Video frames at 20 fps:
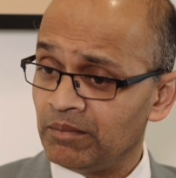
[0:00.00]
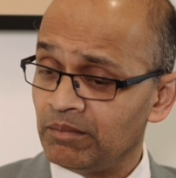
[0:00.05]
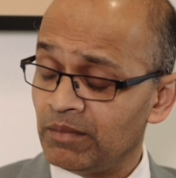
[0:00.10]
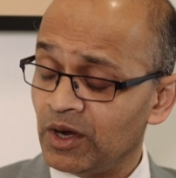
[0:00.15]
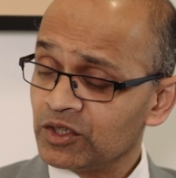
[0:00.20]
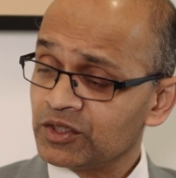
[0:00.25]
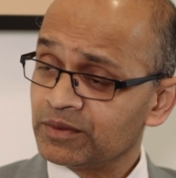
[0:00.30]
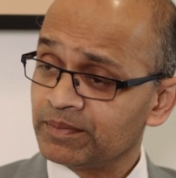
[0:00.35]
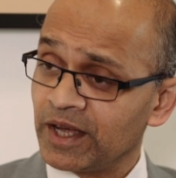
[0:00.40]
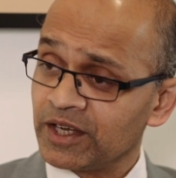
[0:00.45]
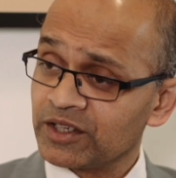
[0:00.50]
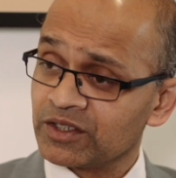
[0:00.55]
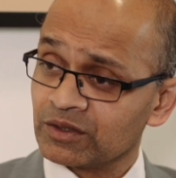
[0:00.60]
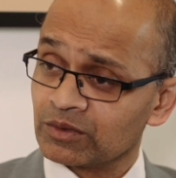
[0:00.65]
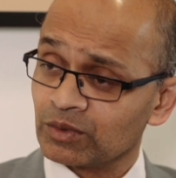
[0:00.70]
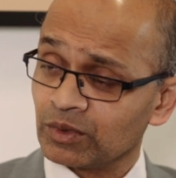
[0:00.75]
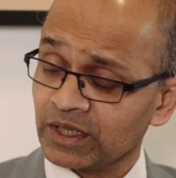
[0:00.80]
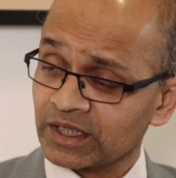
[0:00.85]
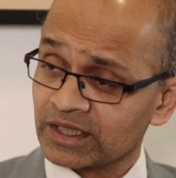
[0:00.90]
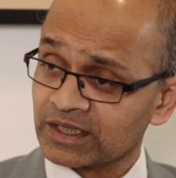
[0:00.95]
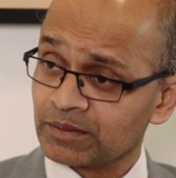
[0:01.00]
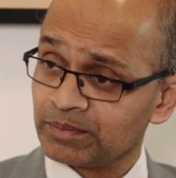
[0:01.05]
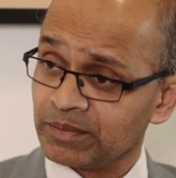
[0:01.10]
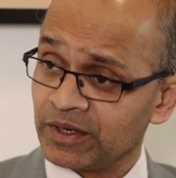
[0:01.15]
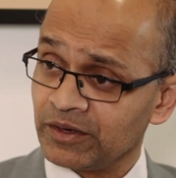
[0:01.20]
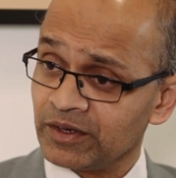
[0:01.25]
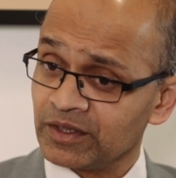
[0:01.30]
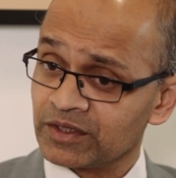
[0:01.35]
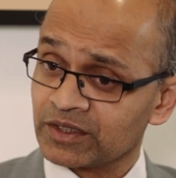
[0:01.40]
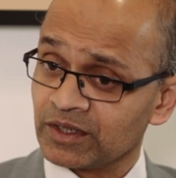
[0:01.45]
Most patients will
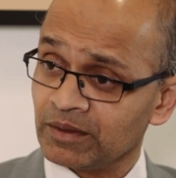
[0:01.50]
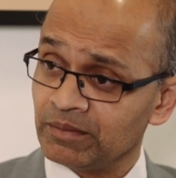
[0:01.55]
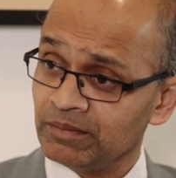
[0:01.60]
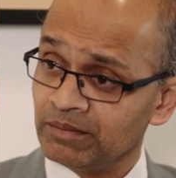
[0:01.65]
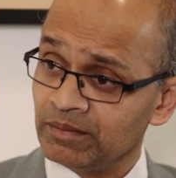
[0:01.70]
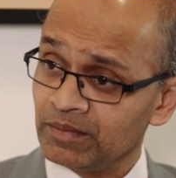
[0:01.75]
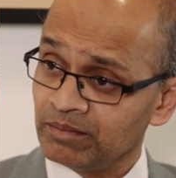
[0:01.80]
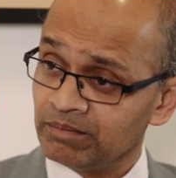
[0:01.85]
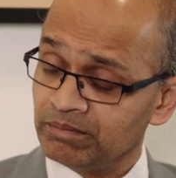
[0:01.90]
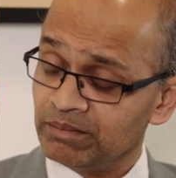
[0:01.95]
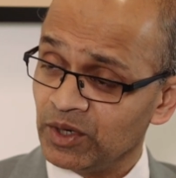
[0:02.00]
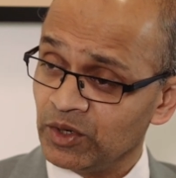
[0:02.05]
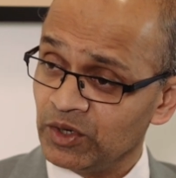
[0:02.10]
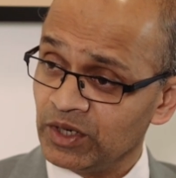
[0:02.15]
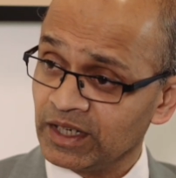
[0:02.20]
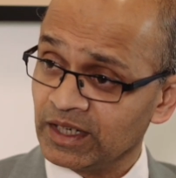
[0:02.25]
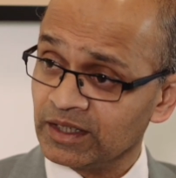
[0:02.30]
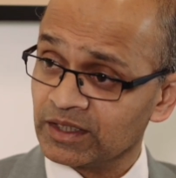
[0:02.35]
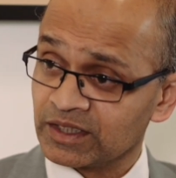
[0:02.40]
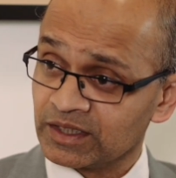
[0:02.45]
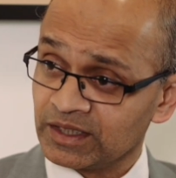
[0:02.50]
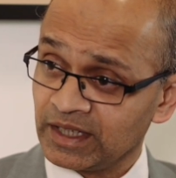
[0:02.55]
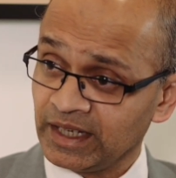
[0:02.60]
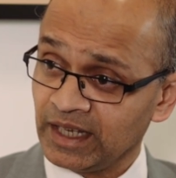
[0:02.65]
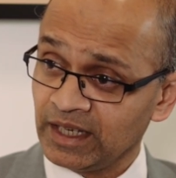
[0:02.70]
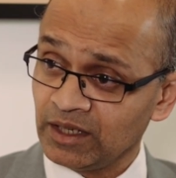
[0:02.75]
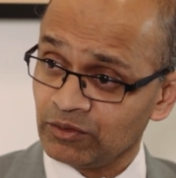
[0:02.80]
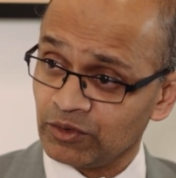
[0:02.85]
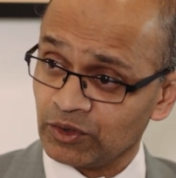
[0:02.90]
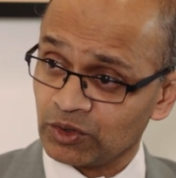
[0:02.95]
experience some burning and
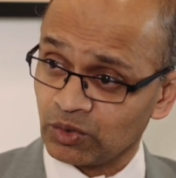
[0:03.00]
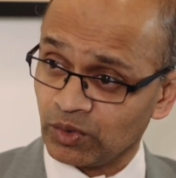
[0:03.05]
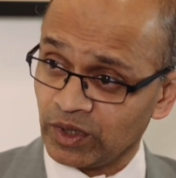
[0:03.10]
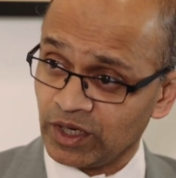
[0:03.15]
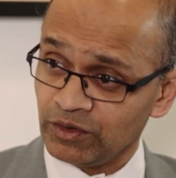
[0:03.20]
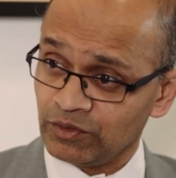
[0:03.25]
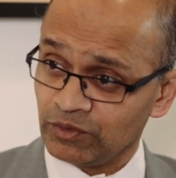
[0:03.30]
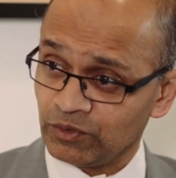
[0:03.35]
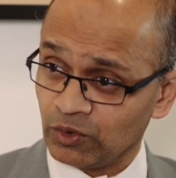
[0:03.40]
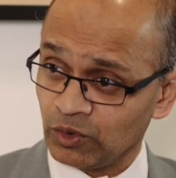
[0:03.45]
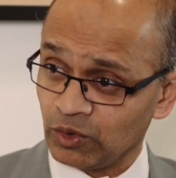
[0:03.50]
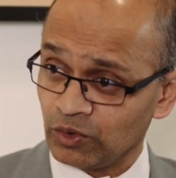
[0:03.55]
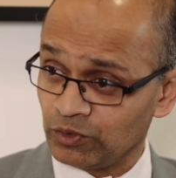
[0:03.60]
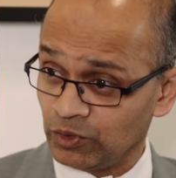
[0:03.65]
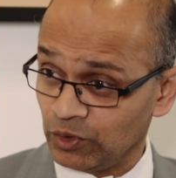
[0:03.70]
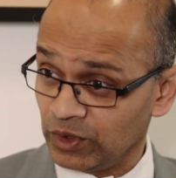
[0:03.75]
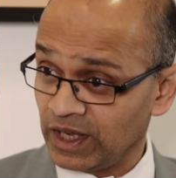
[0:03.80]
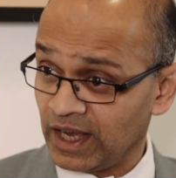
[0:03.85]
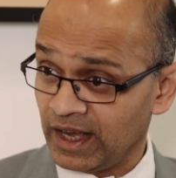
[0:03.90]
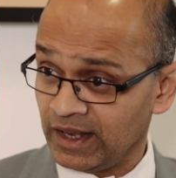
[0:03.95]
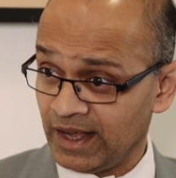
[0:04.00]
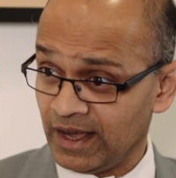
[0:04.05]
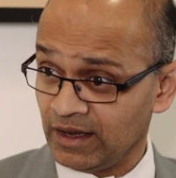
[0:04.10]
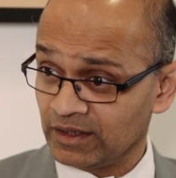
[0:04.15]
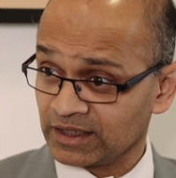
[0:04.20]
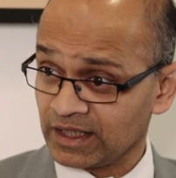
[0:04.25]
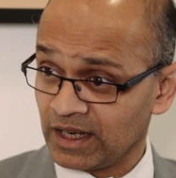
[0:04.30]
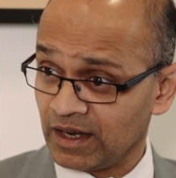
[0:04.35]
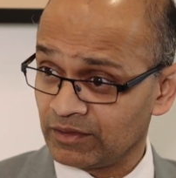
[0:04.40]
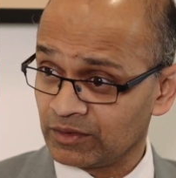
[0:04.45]
stinging for 24-48
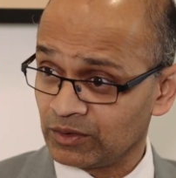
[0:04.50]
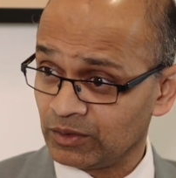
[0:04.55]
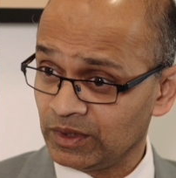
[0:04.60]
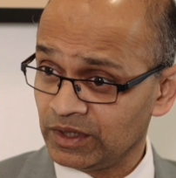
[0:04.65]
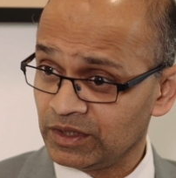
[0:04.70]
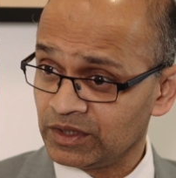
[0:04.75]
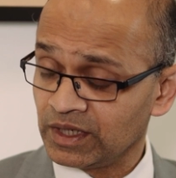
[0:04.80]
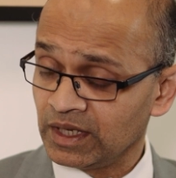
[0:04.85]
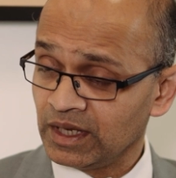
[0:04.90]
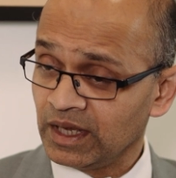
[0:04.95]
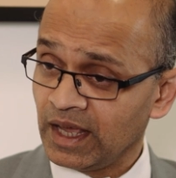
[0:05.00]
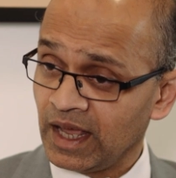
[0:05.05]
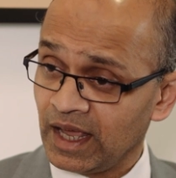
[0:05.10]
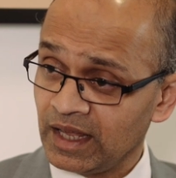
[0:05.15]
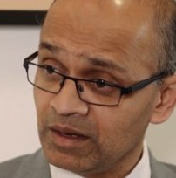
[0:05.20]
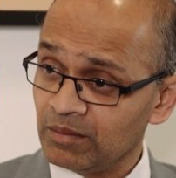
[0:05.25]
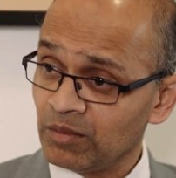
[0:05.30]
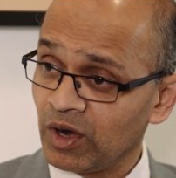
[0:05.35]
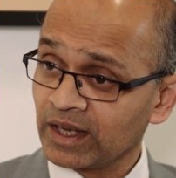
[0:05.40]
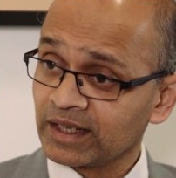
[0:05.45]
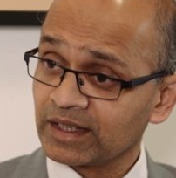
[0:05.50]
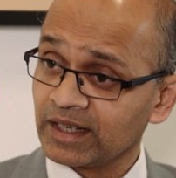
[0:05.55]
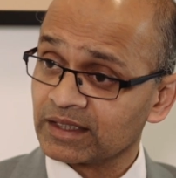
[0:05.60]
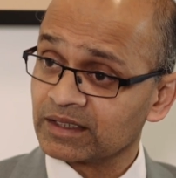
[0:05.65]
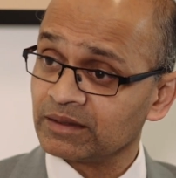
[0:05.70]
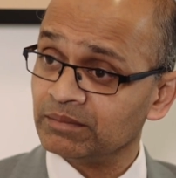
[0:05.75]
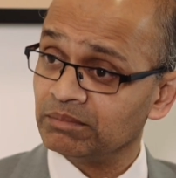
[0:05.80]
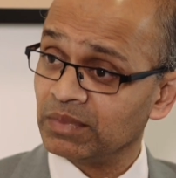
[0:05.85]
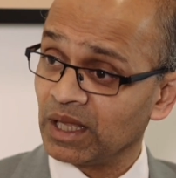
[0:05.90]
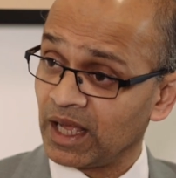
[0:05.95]
hours afterwards, and you might
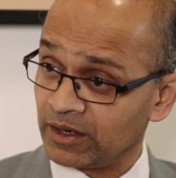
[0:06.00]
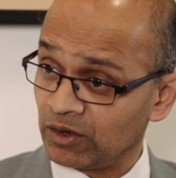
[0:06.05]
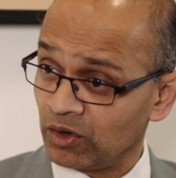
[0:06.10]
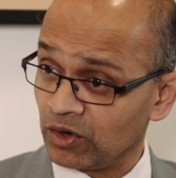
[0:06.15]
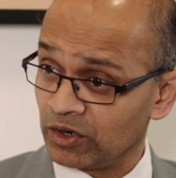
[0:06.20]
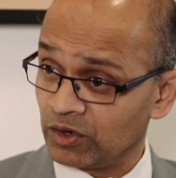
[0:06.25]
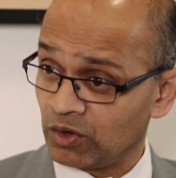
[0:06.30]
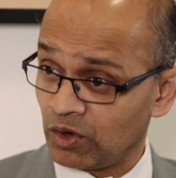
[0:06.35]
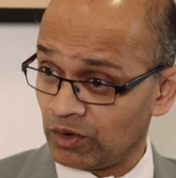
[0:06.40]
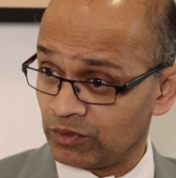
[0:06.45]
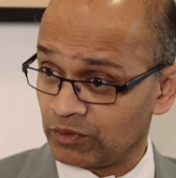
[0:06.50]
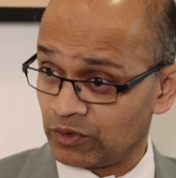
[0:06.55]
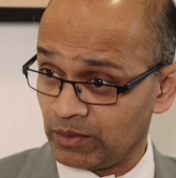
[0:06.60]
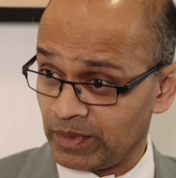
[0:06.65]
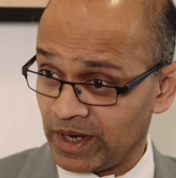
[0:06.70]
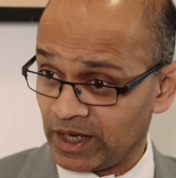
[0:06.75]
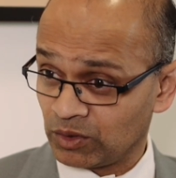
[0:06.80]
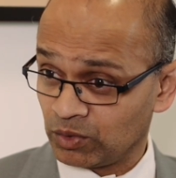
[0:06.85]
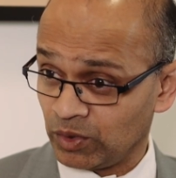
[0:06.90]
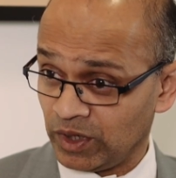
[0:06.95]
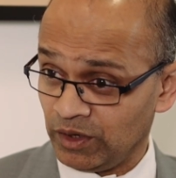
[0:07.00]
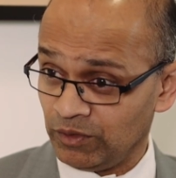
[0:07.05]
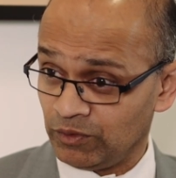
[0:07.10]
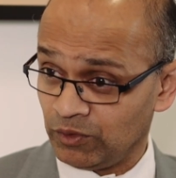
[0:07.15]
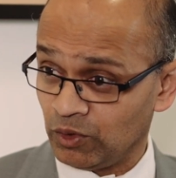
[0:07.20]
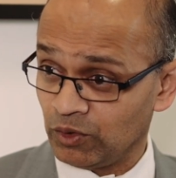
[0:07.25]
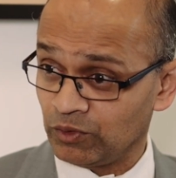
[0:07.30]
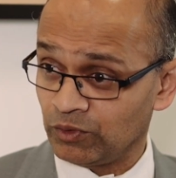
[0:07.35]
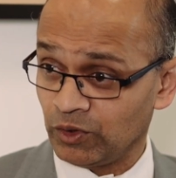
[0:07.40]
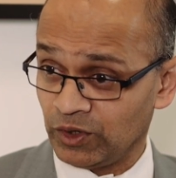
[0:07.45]
get some blood on and off for about
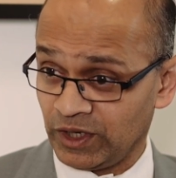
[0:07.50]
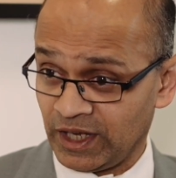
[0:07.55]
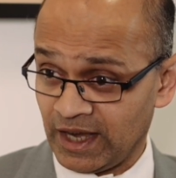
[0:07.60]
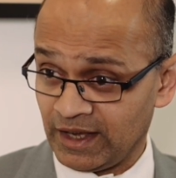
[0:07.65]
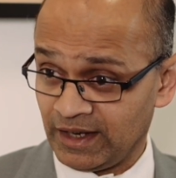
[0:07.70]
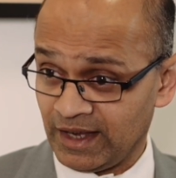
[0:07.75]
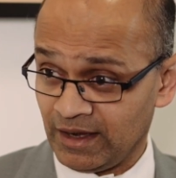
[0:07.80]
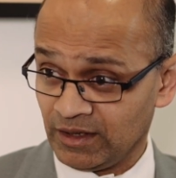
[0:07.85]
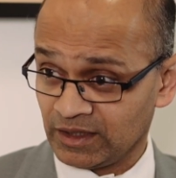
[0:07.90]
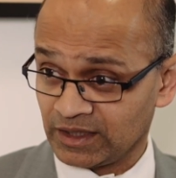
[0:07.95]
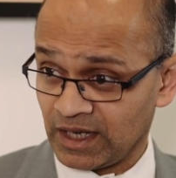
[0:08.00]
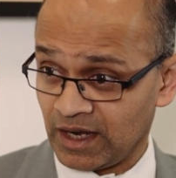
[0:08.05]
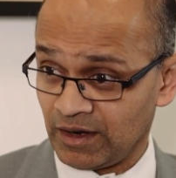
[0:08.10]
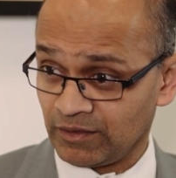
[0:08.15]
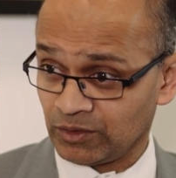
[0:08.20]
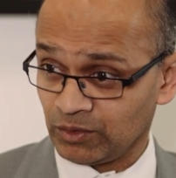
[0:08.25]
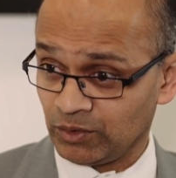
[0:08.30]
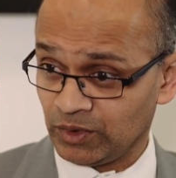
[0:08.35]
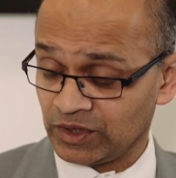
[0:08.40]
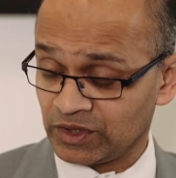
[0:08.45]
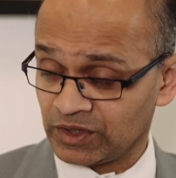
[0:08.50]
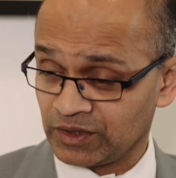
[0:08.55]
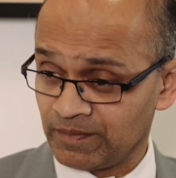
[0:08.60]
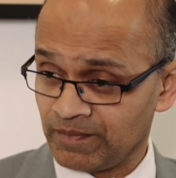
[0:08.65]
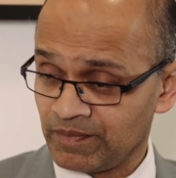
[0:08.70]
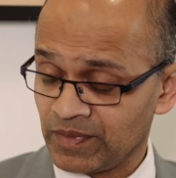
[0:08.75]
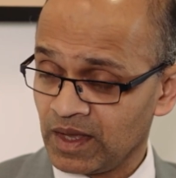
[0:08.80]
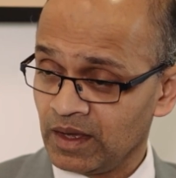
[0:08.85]
24-48 hours afterwards.